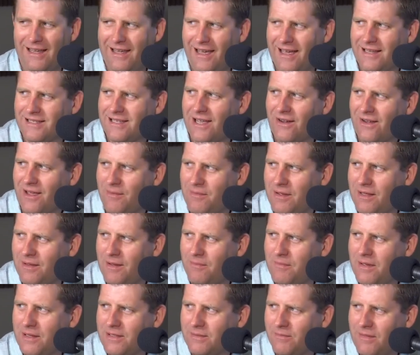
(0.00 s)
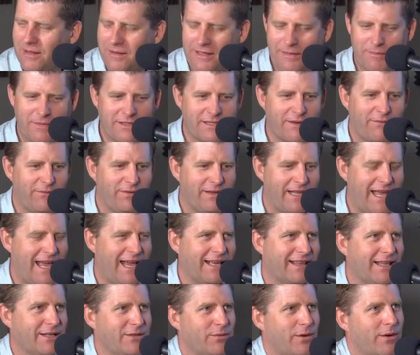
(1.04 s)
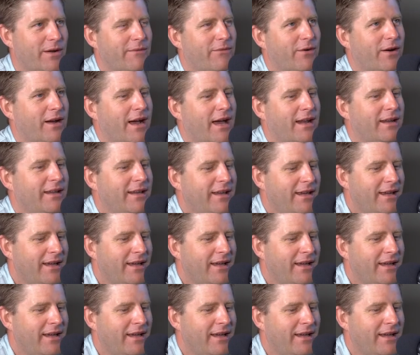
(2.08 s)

Yes, how come the I miss, flag. miss the flag? That's one I forgot.